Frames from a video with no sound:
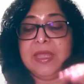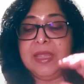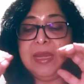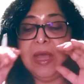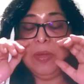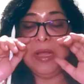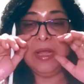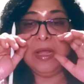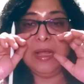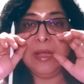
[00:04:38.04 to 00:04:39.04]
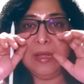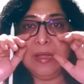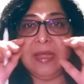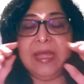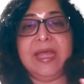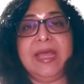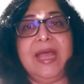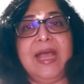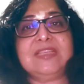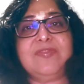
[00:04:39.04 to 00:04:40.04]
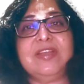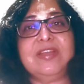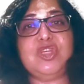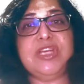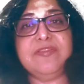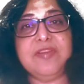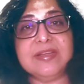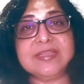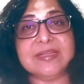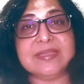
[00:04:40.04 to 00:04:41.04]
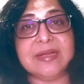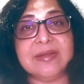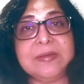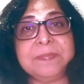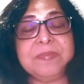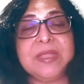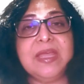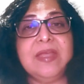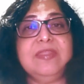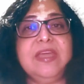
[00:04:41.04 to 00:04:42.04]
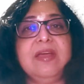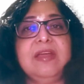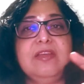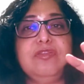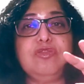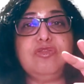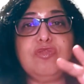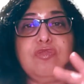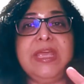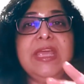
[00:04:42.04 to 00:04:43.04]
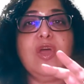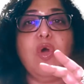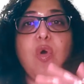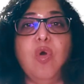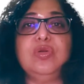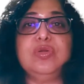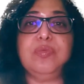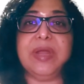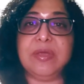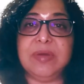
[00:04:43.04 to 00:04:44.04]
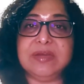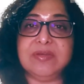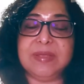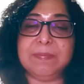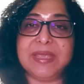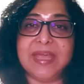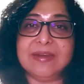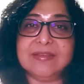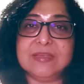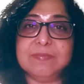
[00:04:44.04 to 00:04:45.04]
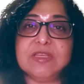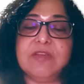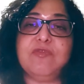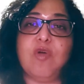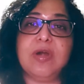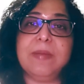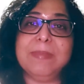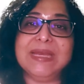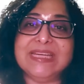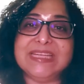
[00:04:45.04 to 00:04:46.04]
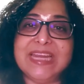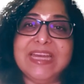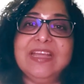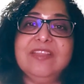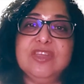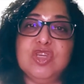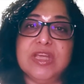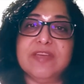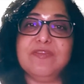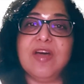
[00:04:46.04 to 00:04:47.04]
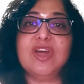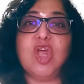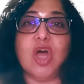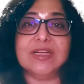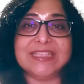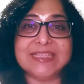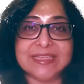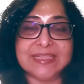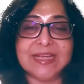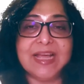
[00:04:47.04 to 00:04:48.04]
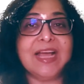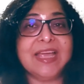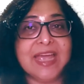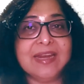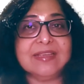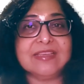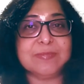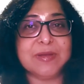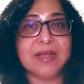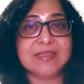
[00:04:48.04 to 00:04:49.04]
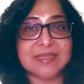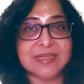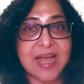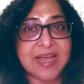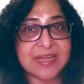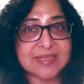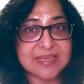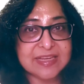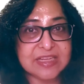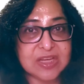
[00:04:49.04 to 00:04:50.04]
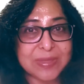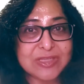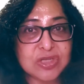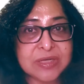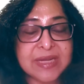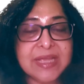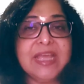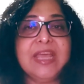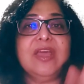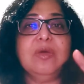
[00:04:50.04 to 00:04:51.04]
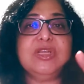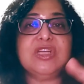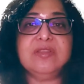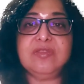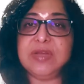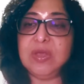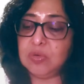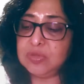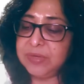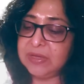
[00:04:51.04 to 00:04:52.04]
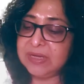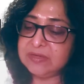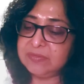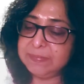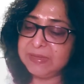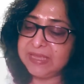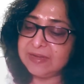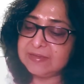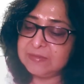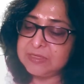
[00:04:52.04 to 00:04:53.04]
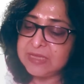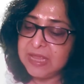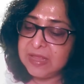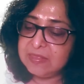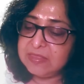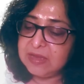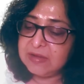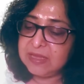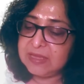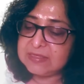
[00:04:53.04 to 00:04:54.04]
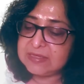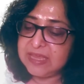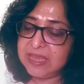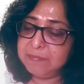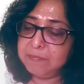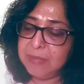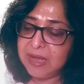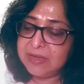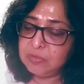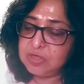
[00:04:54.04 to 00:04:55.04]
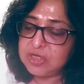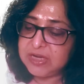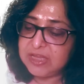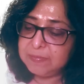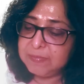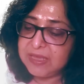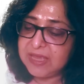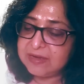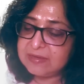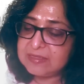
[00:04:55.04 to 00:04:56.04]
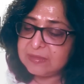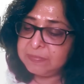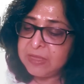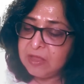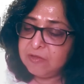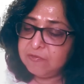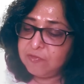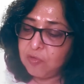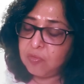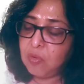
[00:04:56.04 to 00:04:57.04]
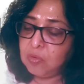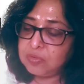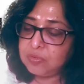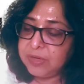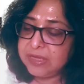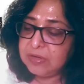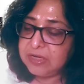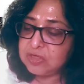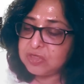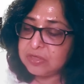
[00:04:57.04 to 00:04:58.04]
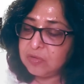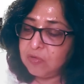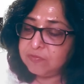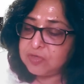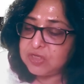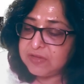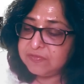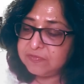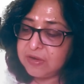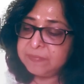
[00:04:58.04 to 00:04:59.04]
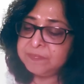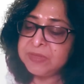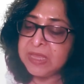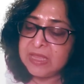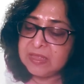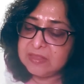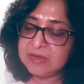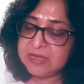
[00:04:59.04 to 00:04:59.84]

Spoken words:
Now, as far as GFR is concerned, there are 3 autoregulatory mechanisms for maintaining the GFR constant. Again, this has been asked as an INICET question. Which are the three autoregulatory mechanisms? There is a myogenic mechanism for autoregulation of GFR. There